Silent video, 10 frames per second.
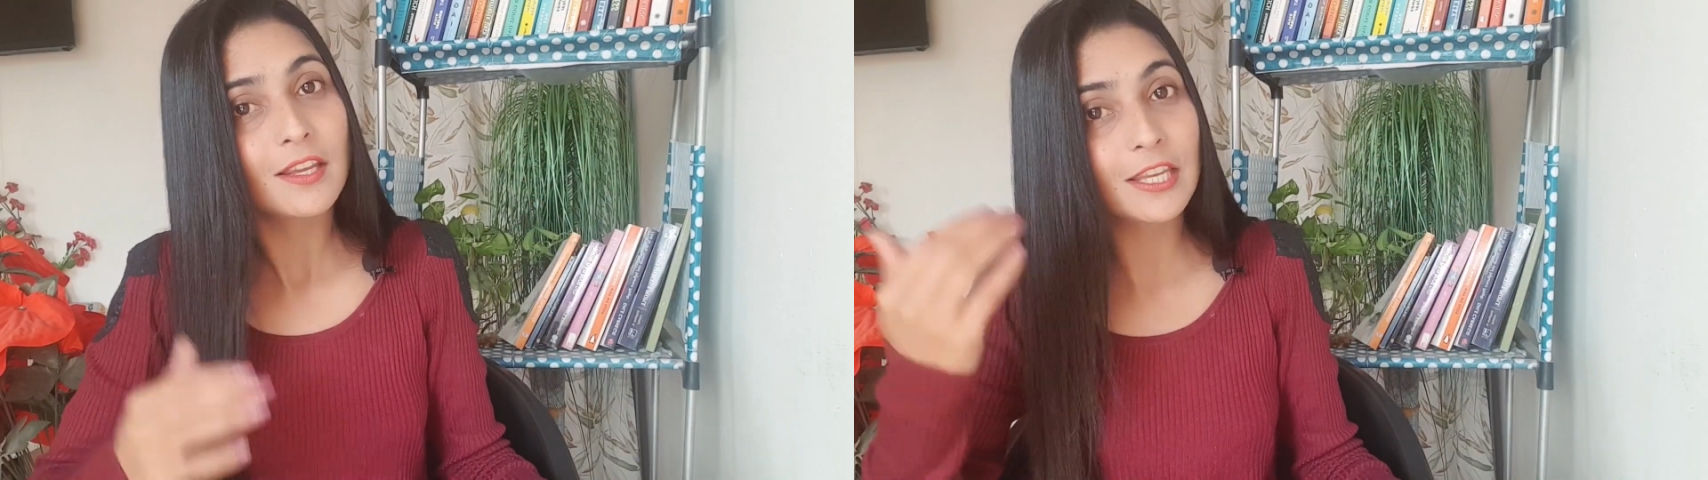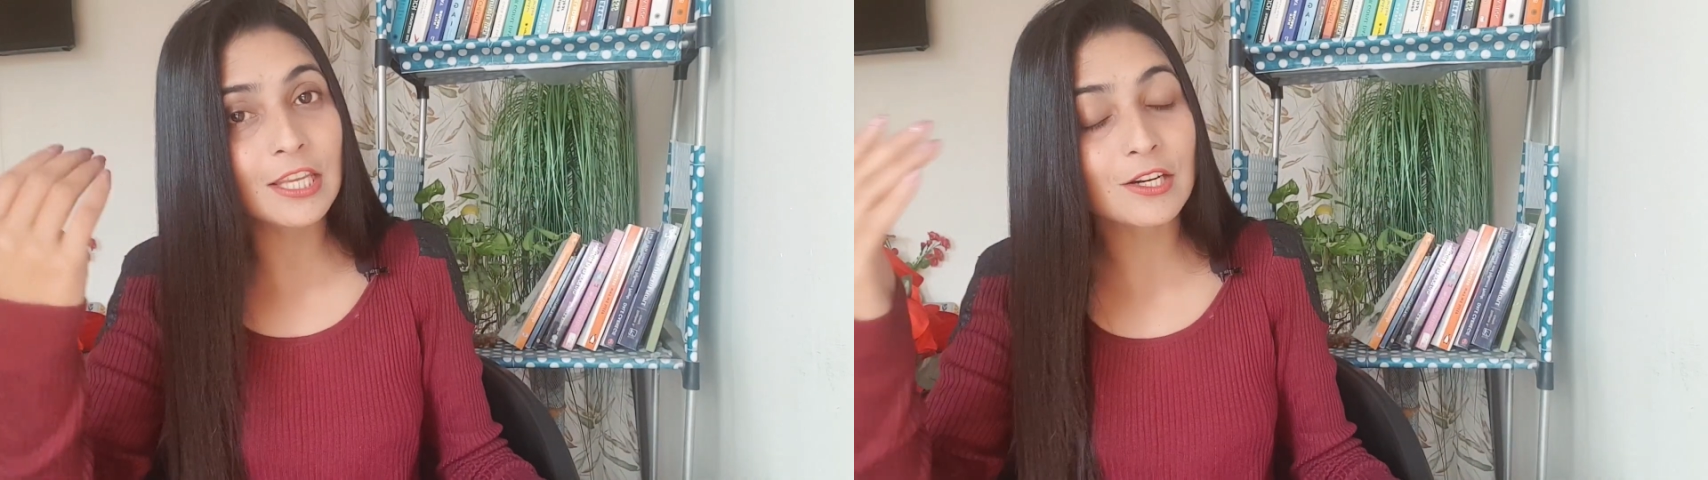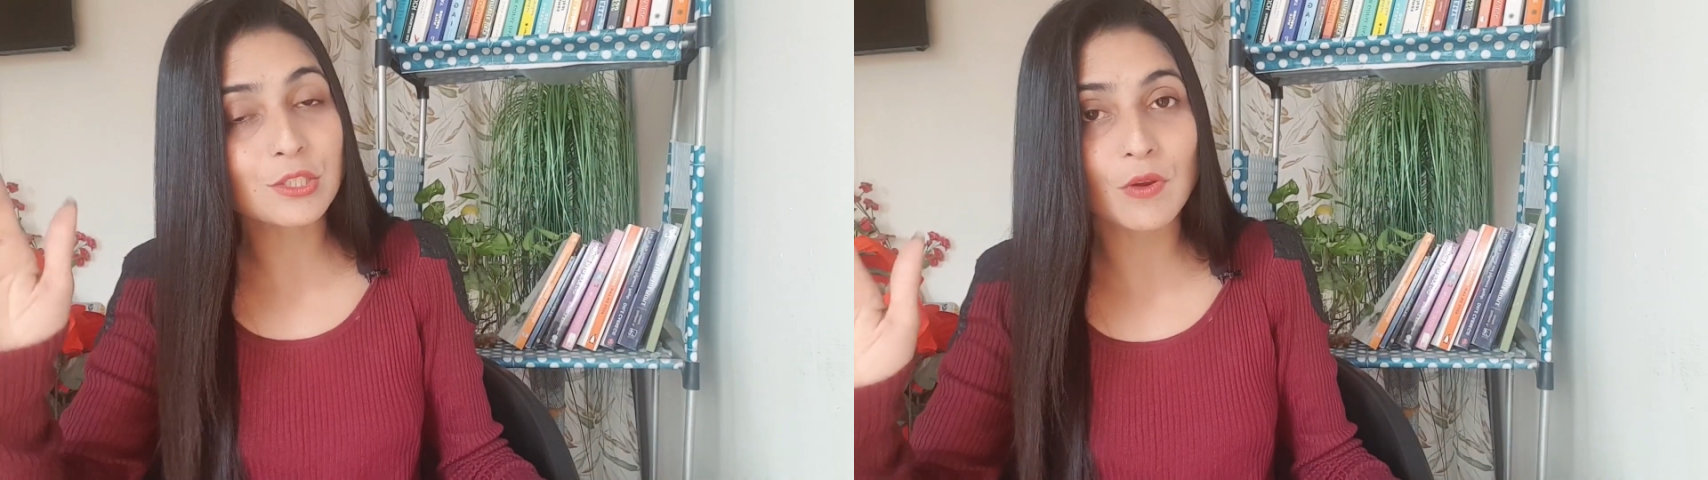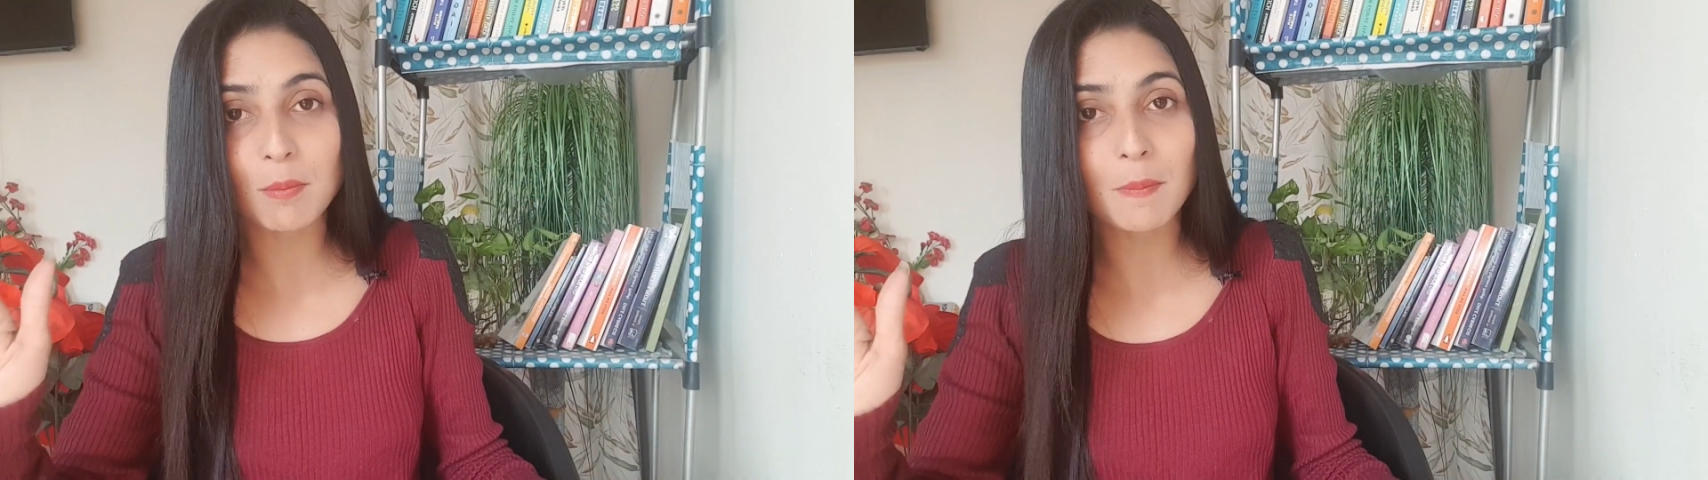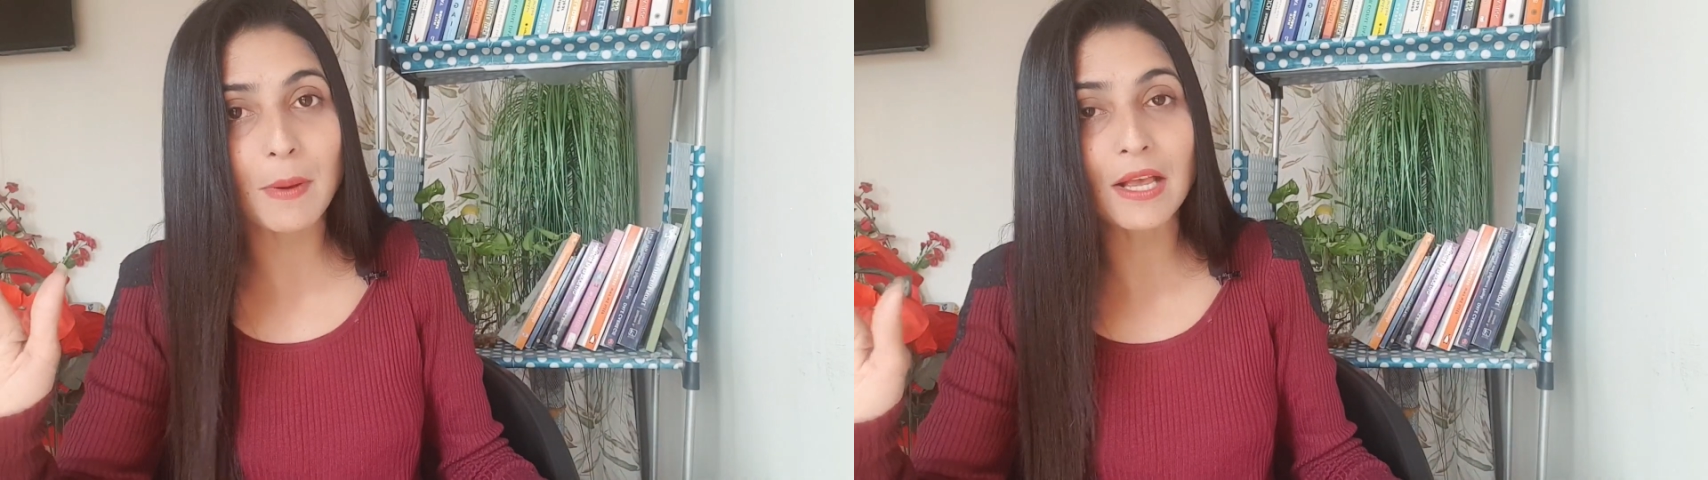years will
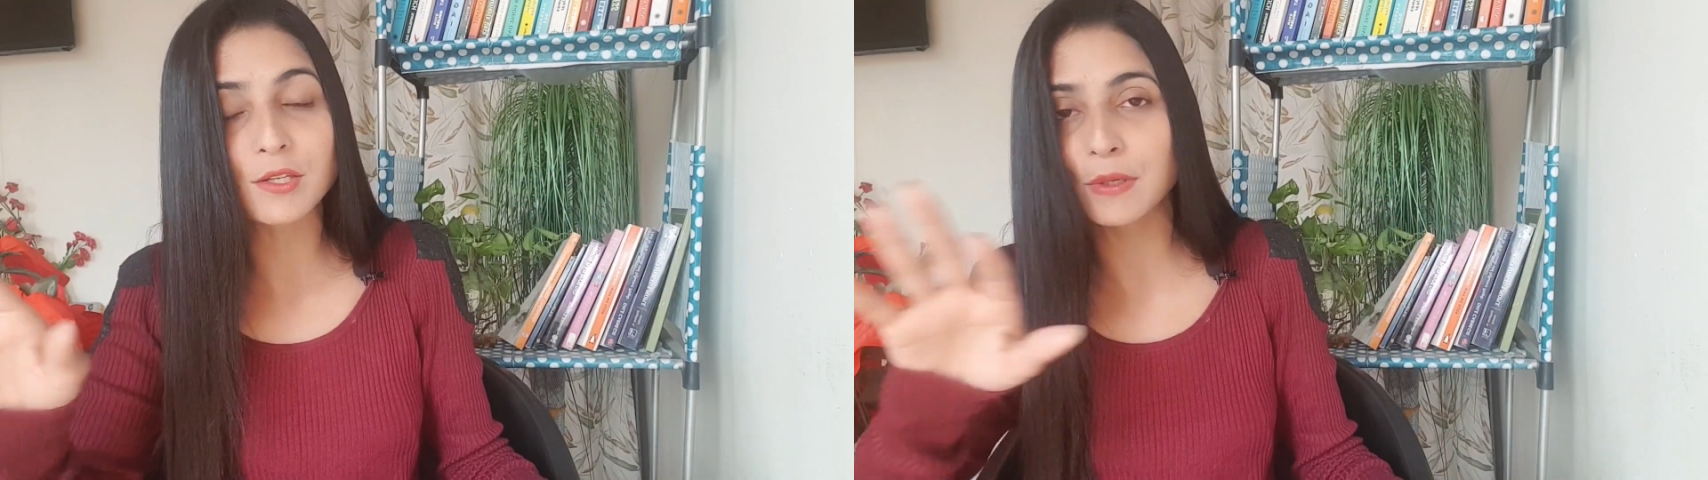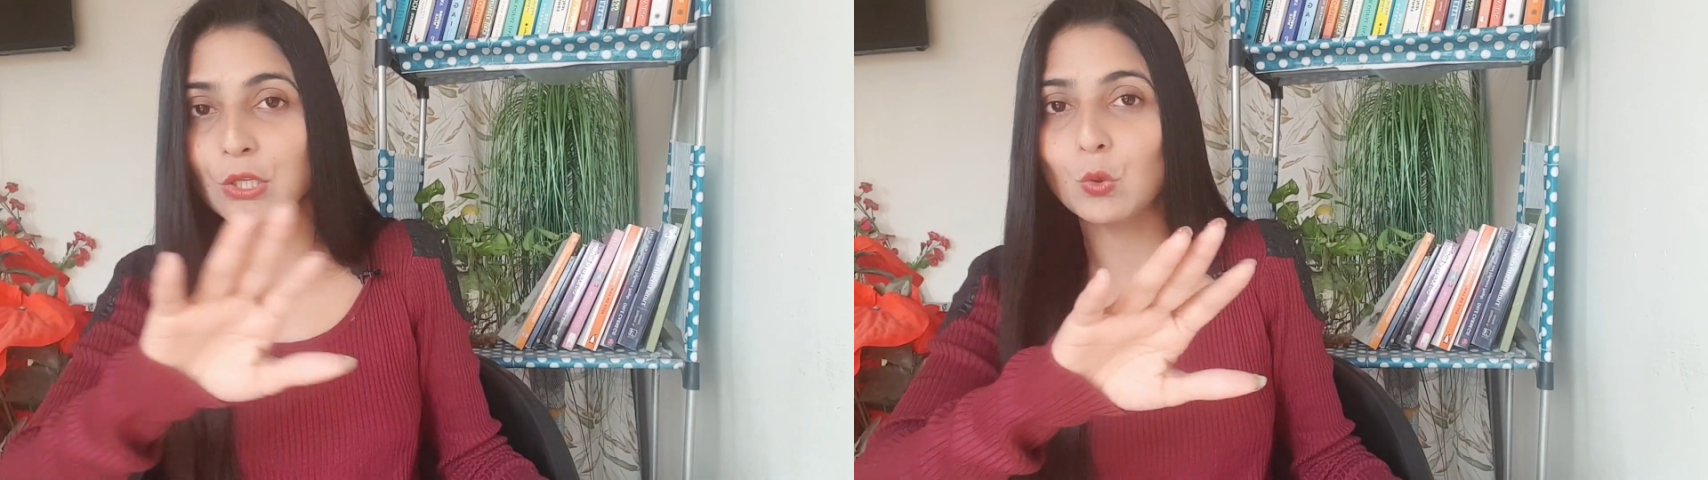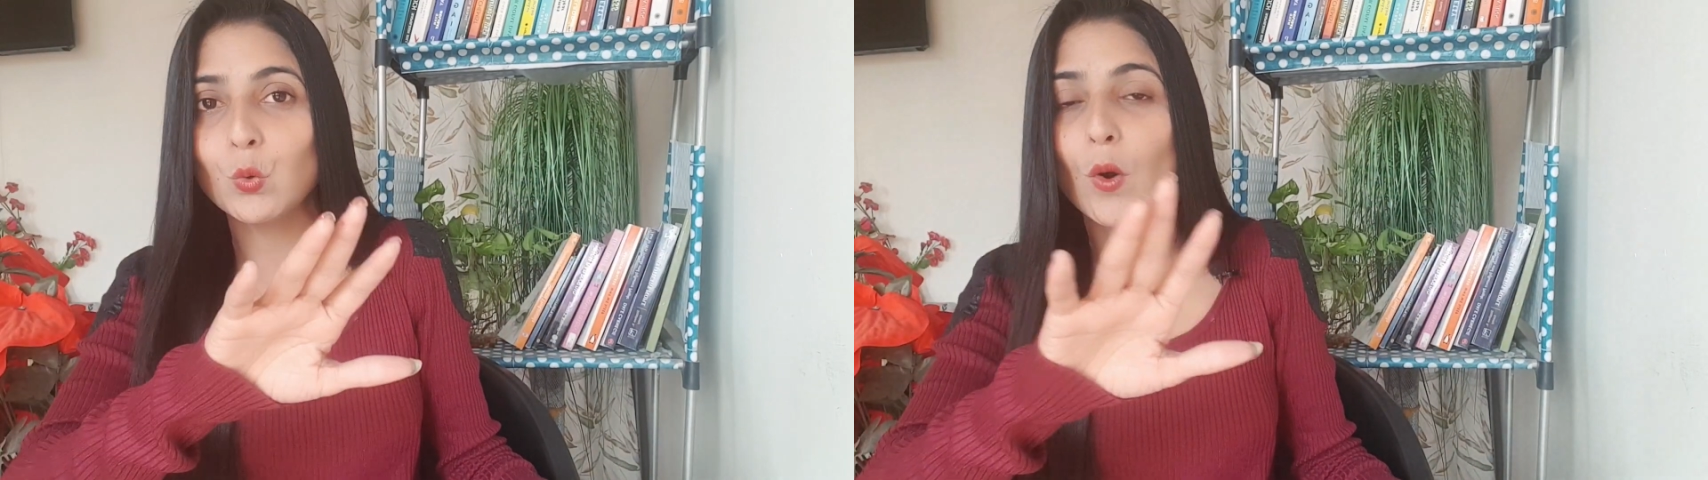be passed, but you